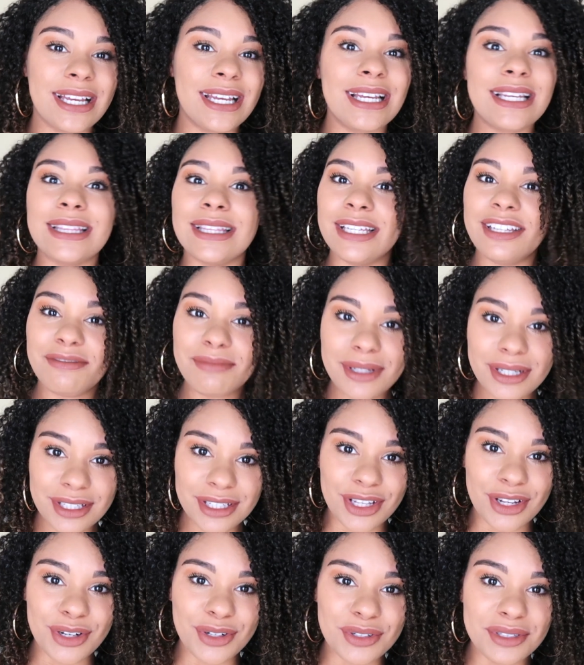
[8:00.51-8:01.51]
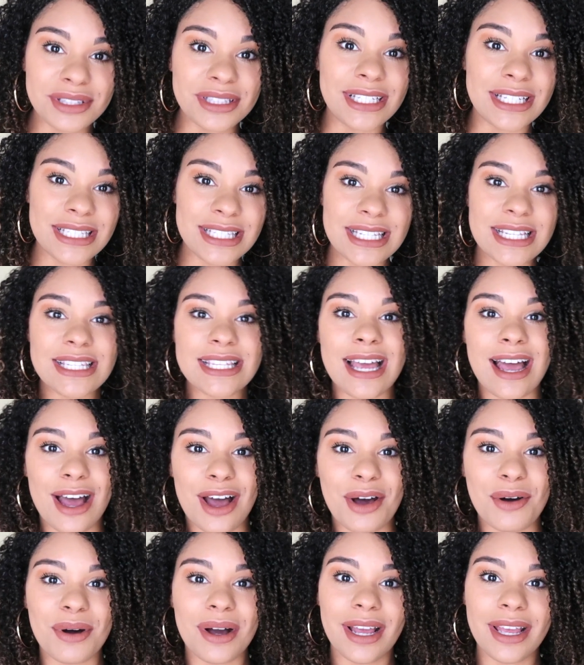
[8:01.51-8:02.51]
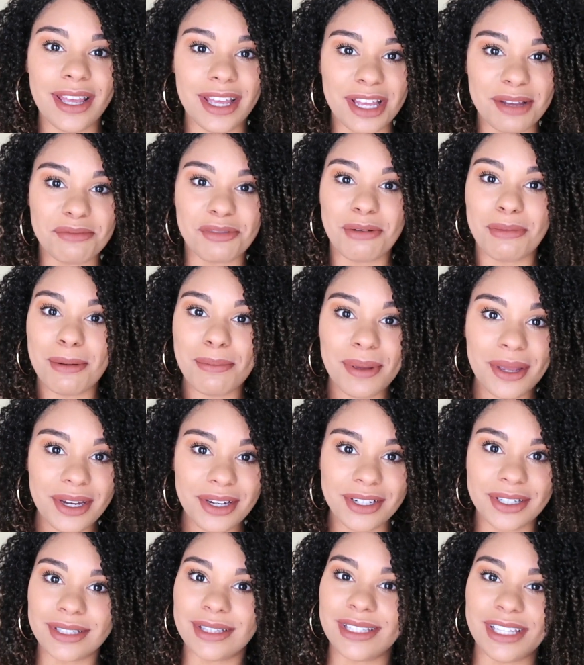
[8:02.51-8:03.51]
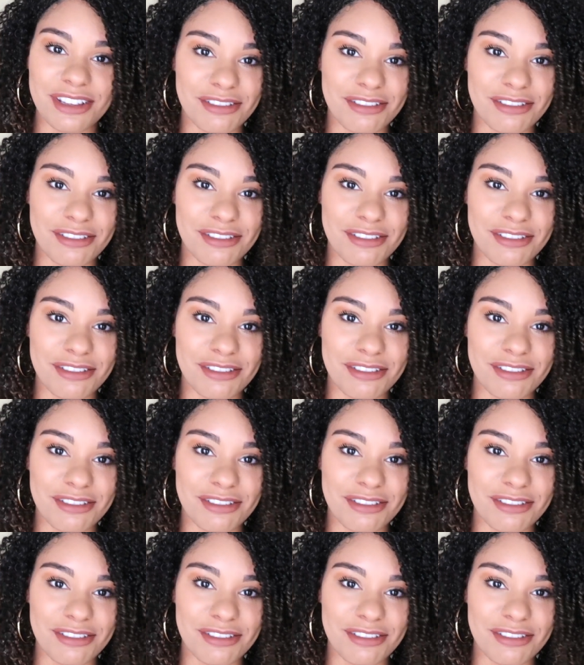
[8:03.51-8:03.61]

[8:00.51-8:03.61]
Like, leave me alone. This is how I am on my period.